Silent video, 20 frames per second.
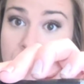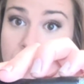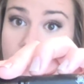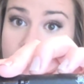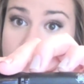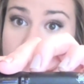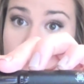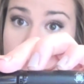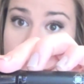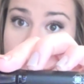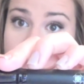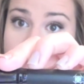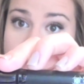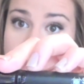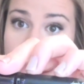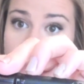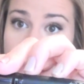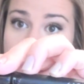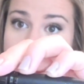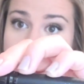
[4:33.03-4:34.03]
That's what they
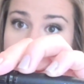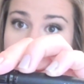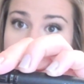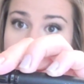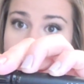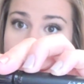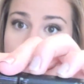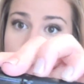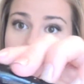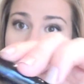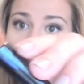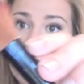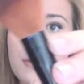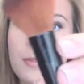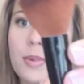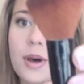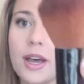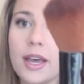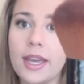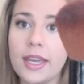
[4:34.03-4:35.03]
say this is.
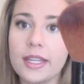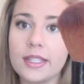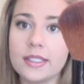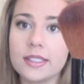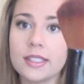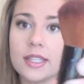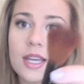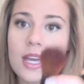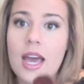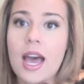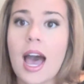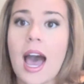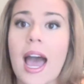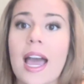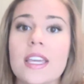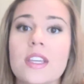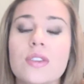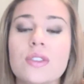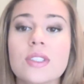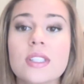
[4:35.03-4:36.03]
But
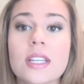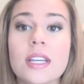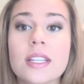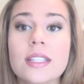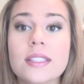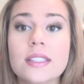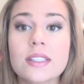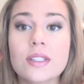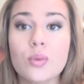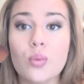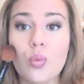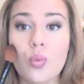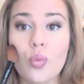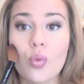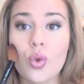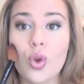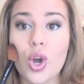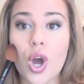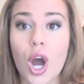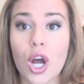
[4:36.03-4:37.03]
I use this
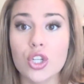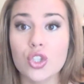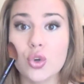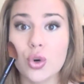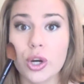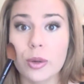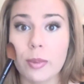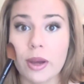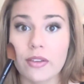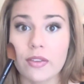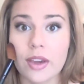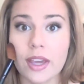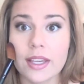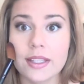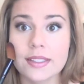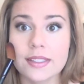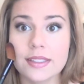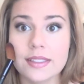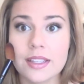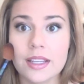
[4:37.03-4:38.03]
contouring my
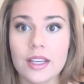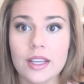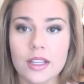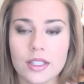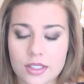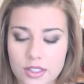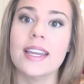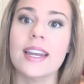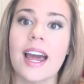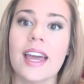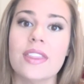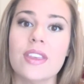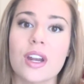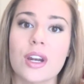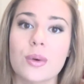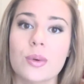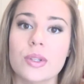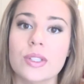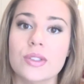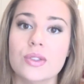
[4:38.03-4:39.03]
face, and I thought
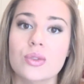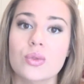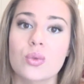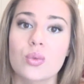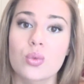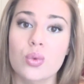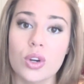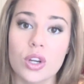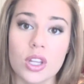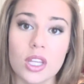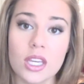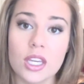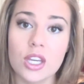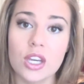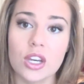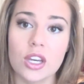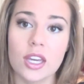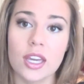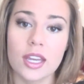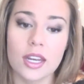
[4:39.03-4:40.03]
it was really
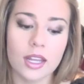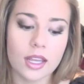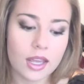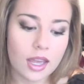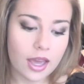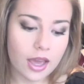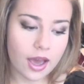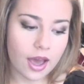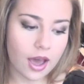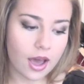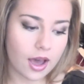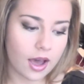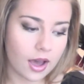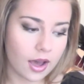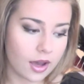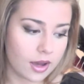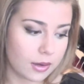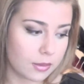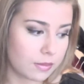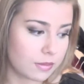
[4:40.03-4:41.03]
good.
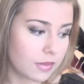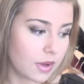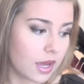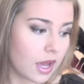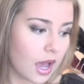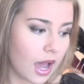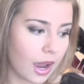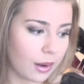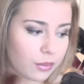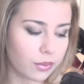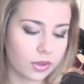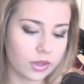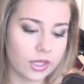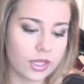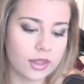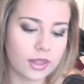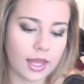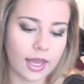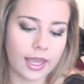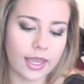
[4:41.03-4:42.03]
I
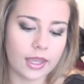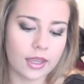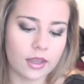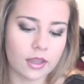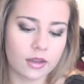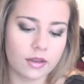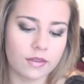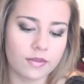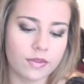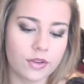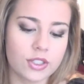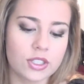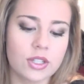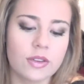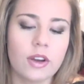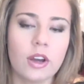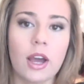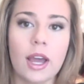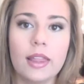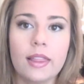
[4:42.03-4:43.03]
really like, first
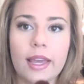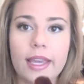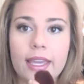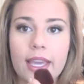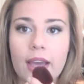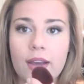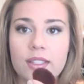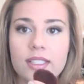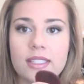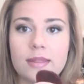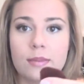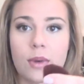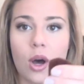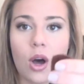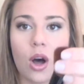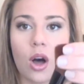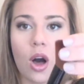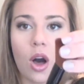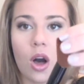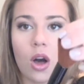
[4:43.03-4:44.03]
of all, I like how
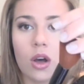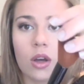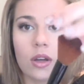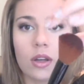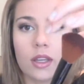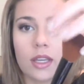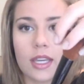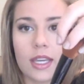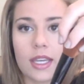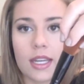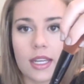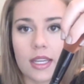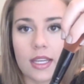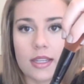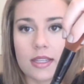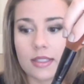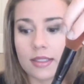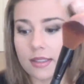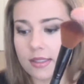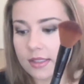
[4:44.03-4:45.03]
small it
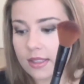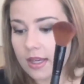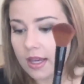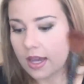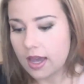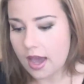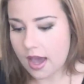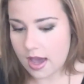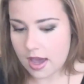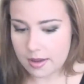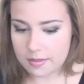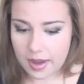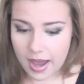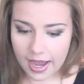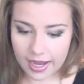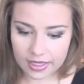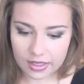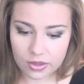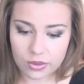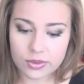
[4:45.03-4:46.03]
is.
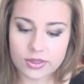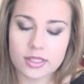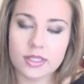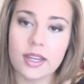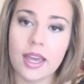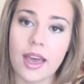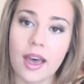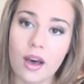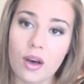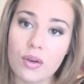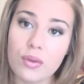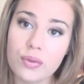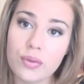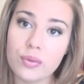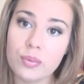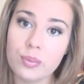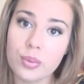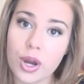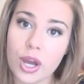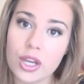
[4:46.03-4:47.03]
I use an
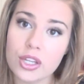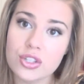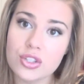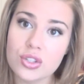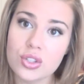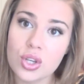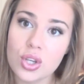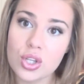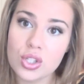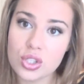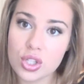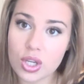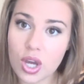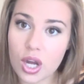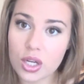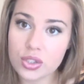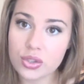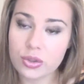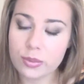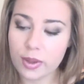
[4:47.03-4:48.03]
e.l.f. brush to
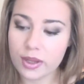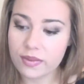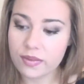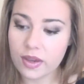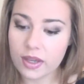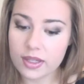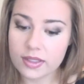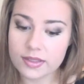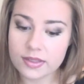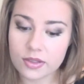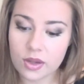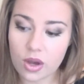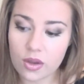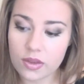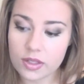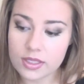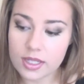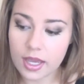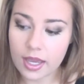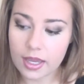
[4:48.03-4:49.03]
contour my face all
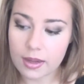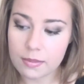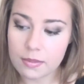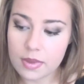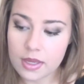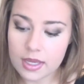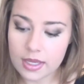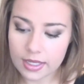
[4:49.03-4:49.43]
the time.